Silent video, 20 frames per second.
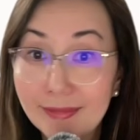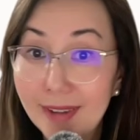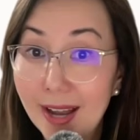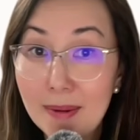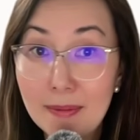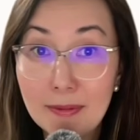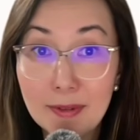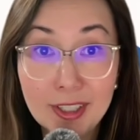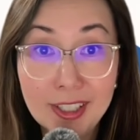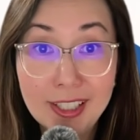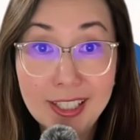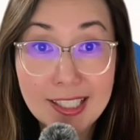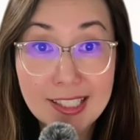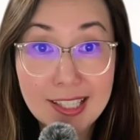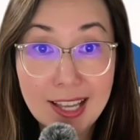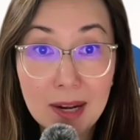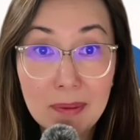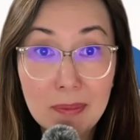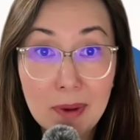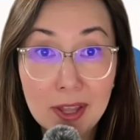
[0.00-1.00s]
really
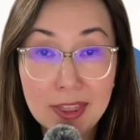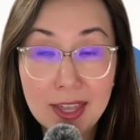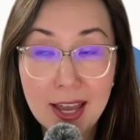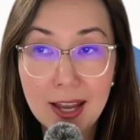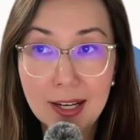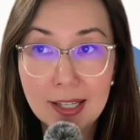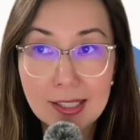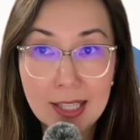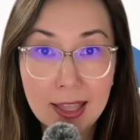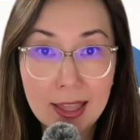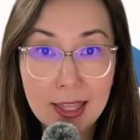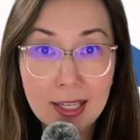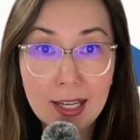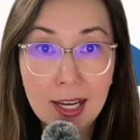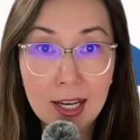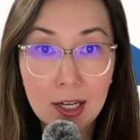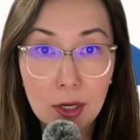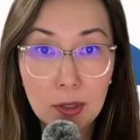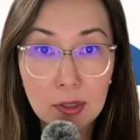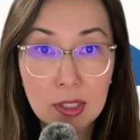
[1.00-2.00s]
excited about that because I think
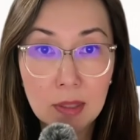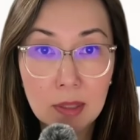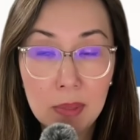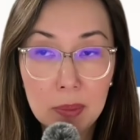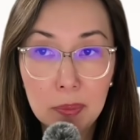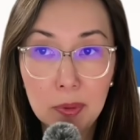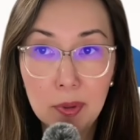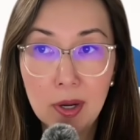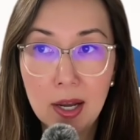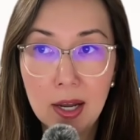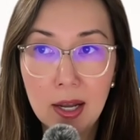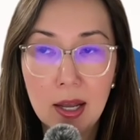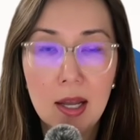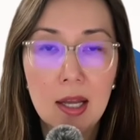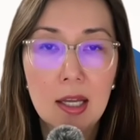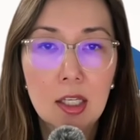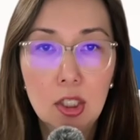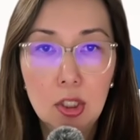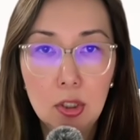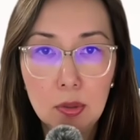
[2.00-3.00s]
I know some people
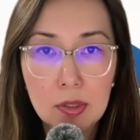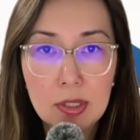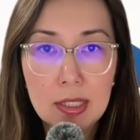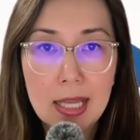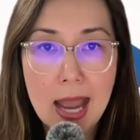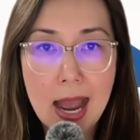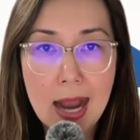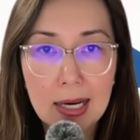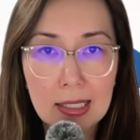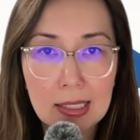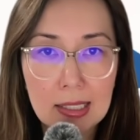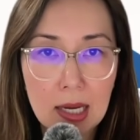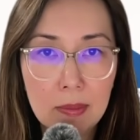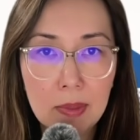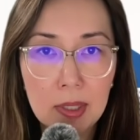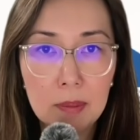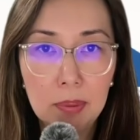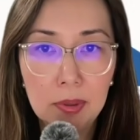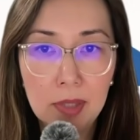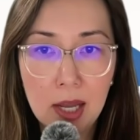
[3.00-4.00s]
use the
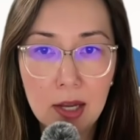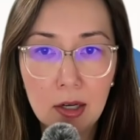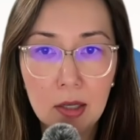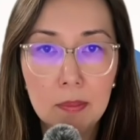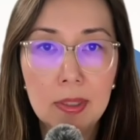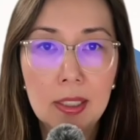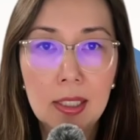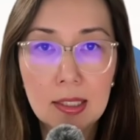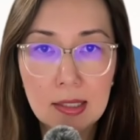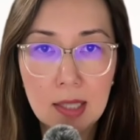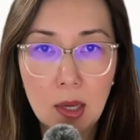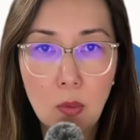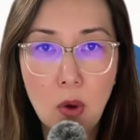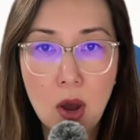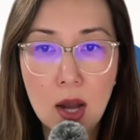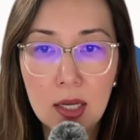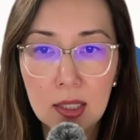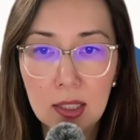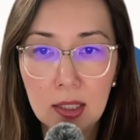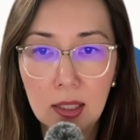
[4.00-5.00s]
academic planner because they
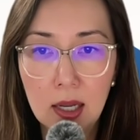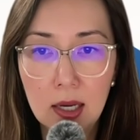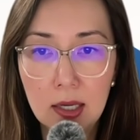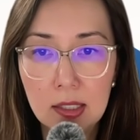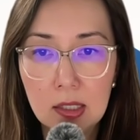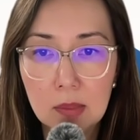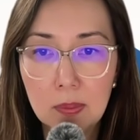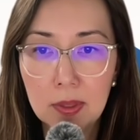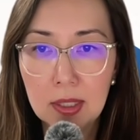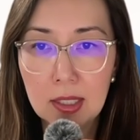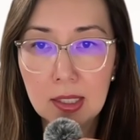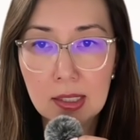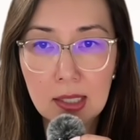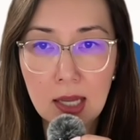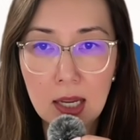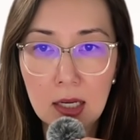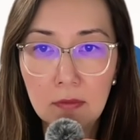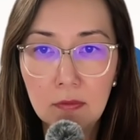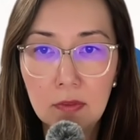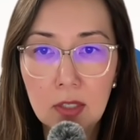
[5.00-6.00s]
wanted the lines, but this
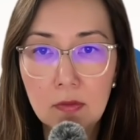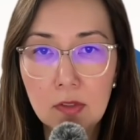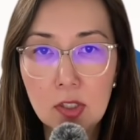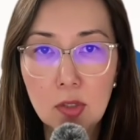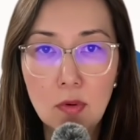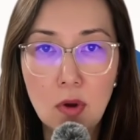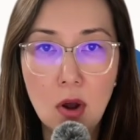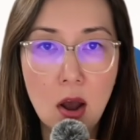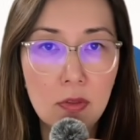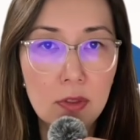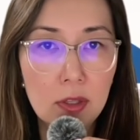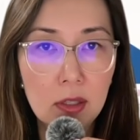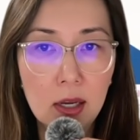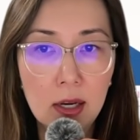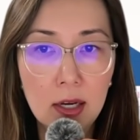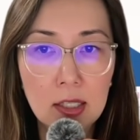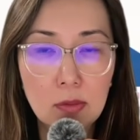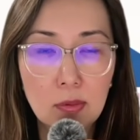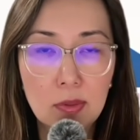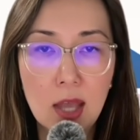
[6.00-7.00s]
kind of gives you all the
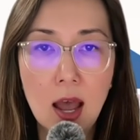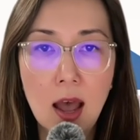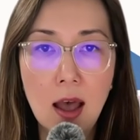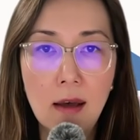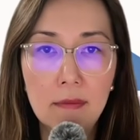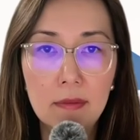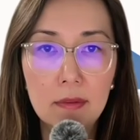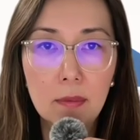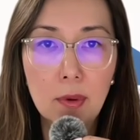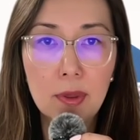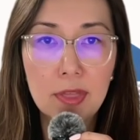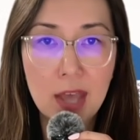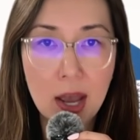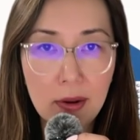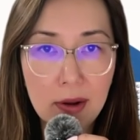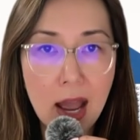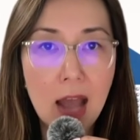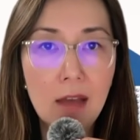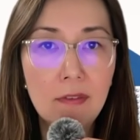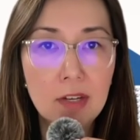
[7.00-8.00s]
lines without
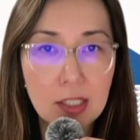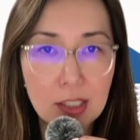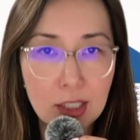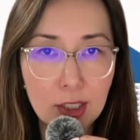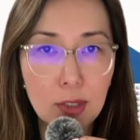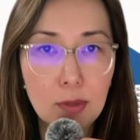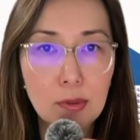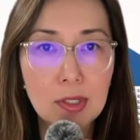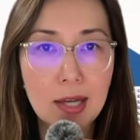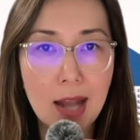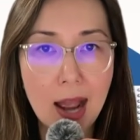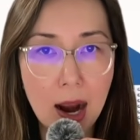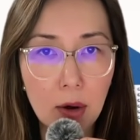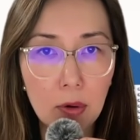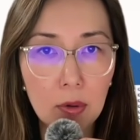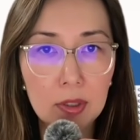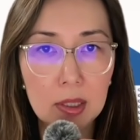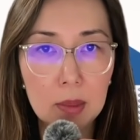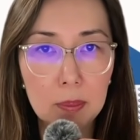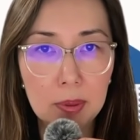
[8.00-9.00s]
having to use an
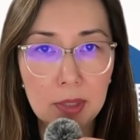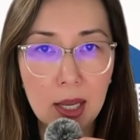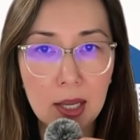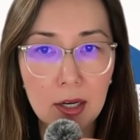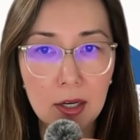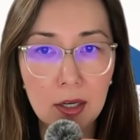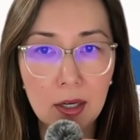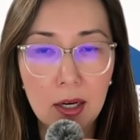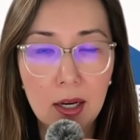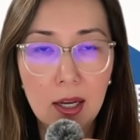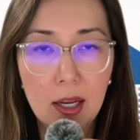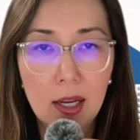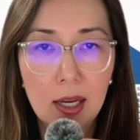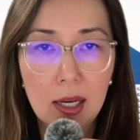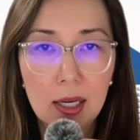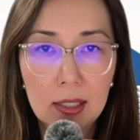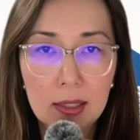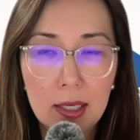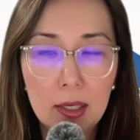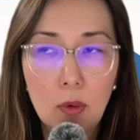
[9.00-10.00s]
hourly planner
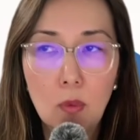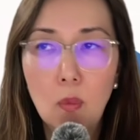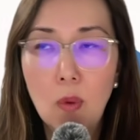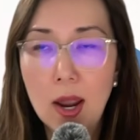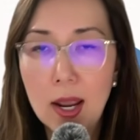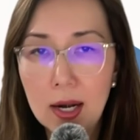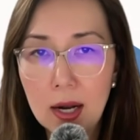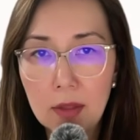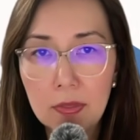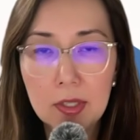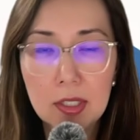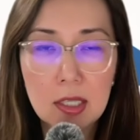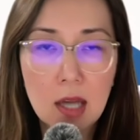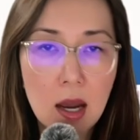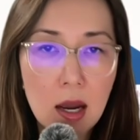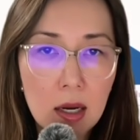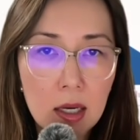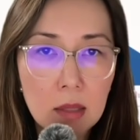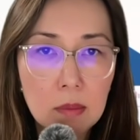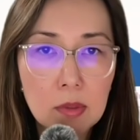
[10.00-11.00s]
and like white out the
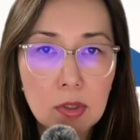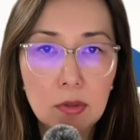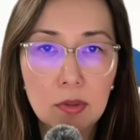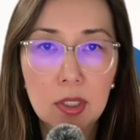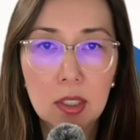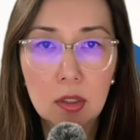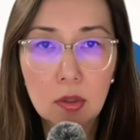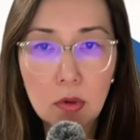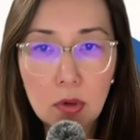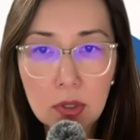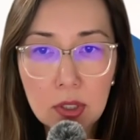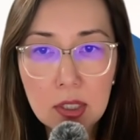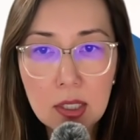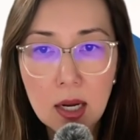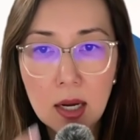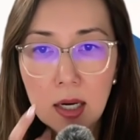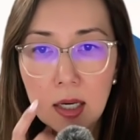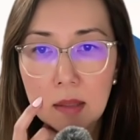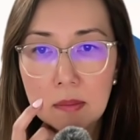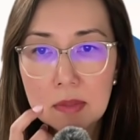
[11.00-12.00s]
times or ignore the
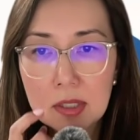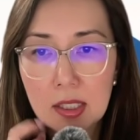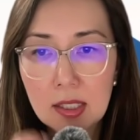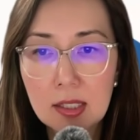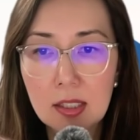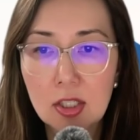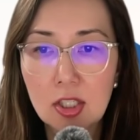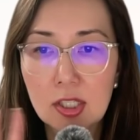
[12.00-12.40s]
times. This